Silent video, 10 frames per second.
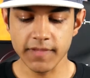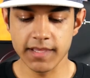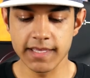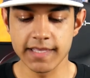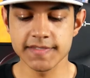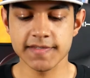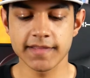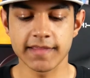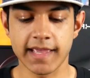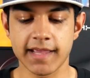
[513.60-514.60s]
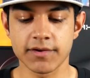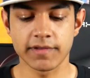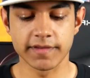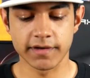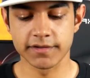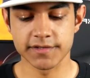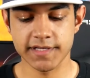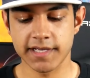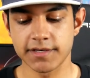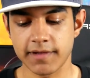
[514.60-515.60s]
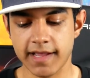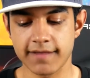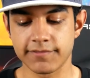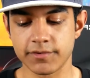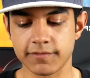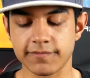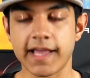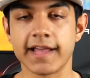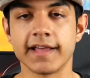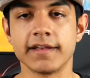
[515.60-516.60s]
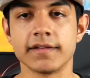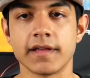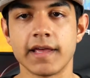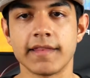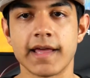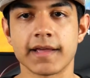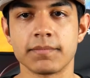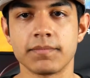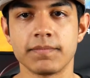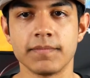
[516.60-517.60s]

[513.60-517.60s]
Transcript: inside the handle on the other side you have your flathead, and that can